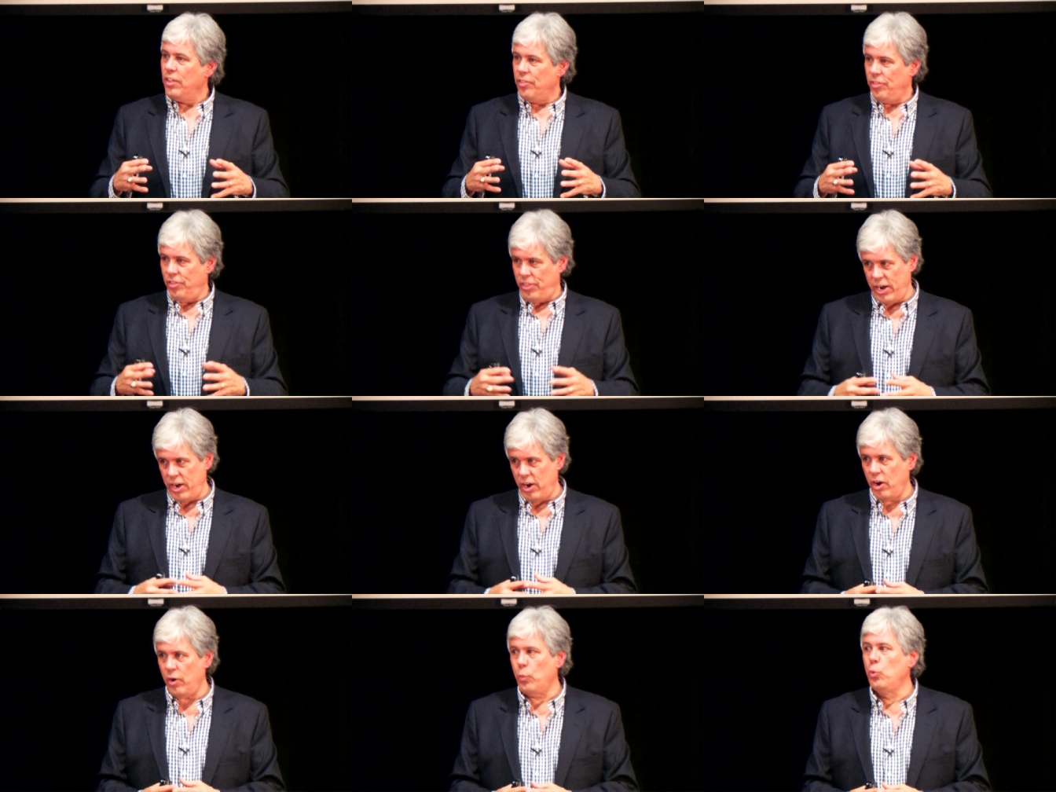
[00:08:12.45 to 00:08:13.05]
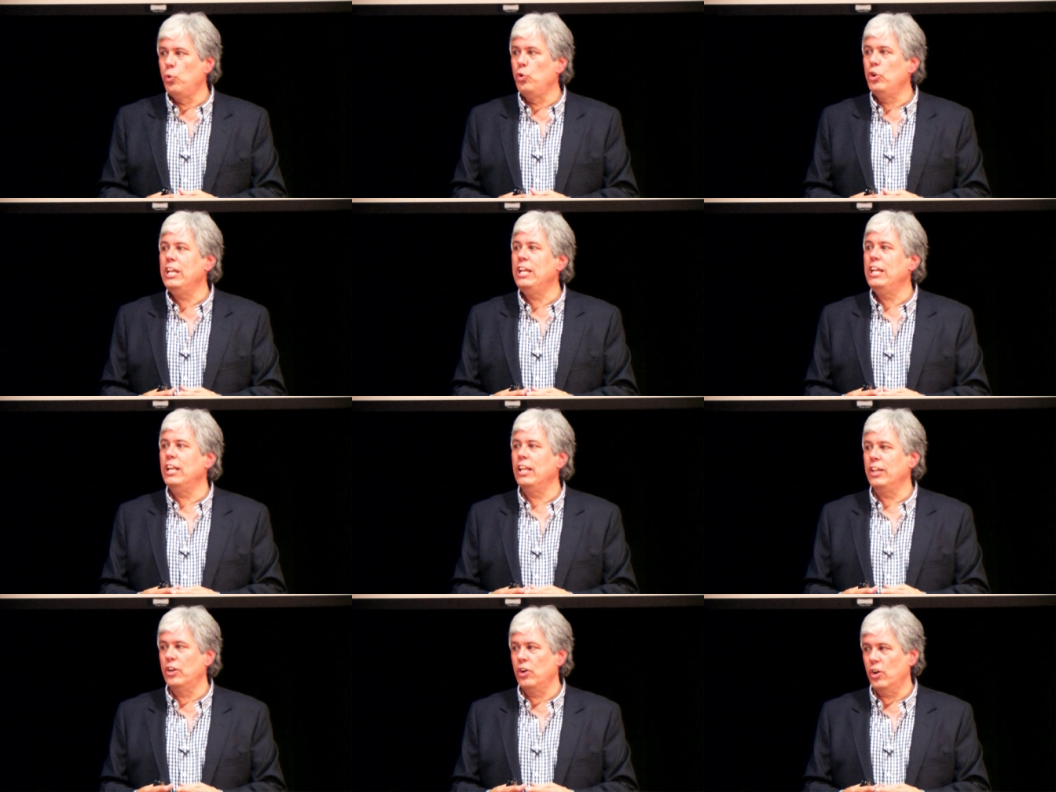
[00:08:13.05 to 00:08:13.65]
they're
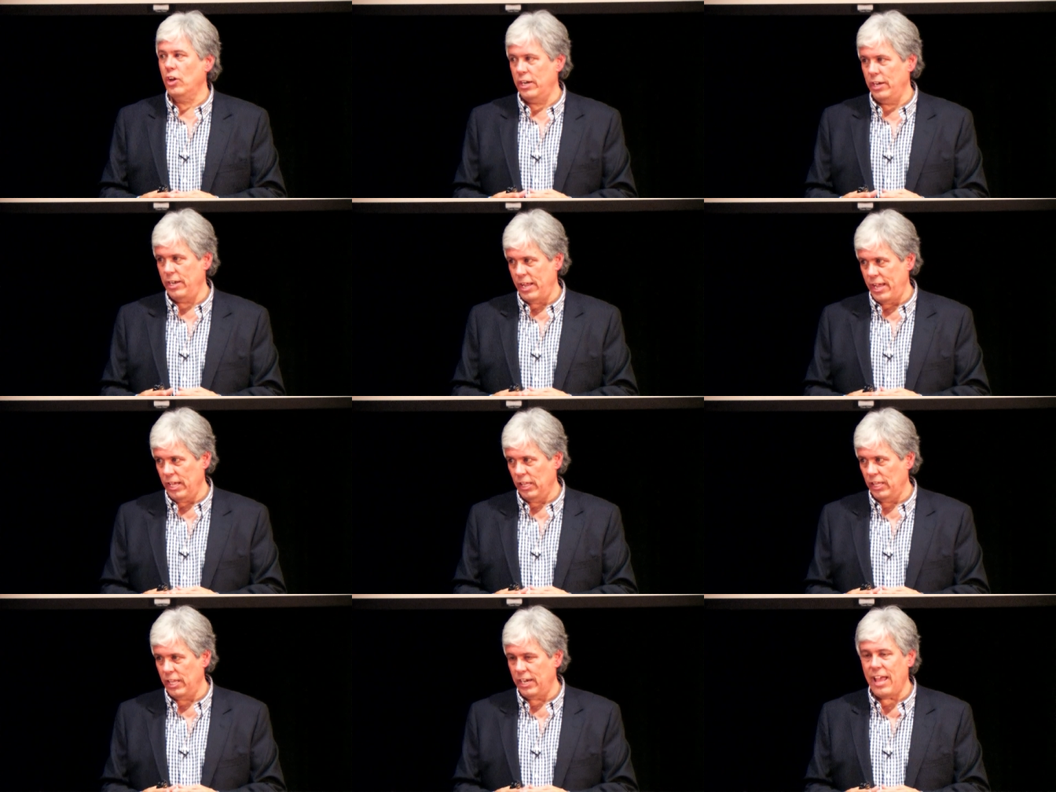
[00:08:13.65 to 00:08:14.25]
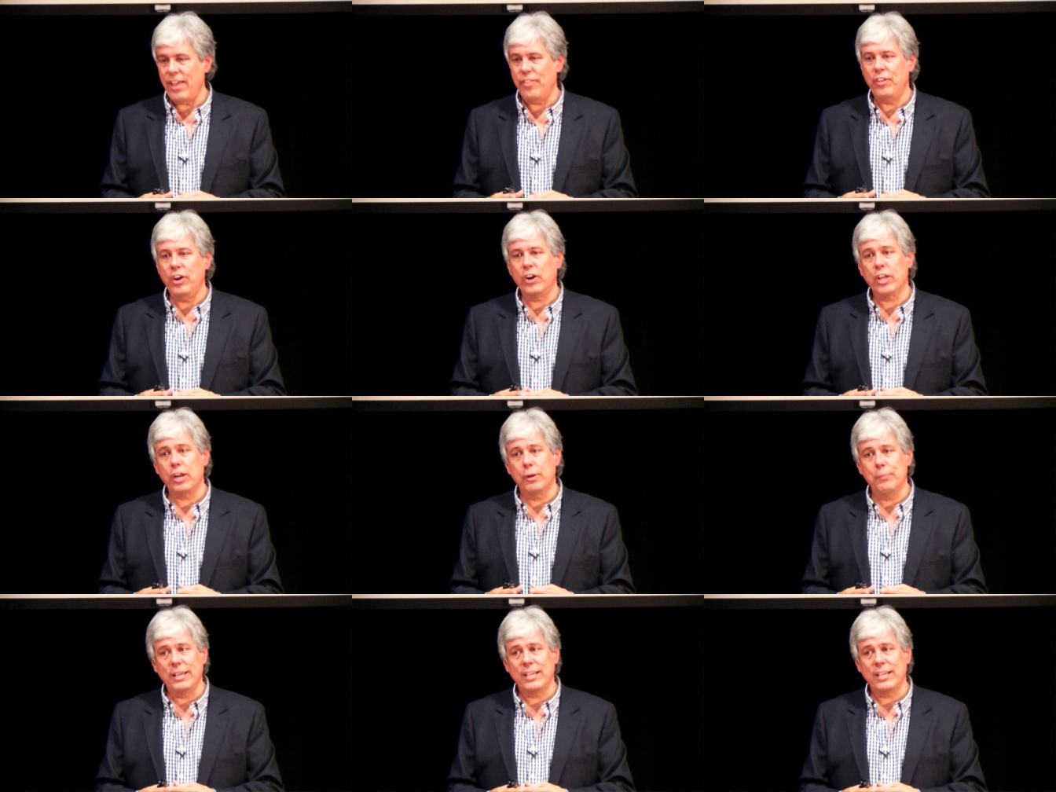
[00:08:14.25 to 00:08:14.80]
really going to nail it, and they're going to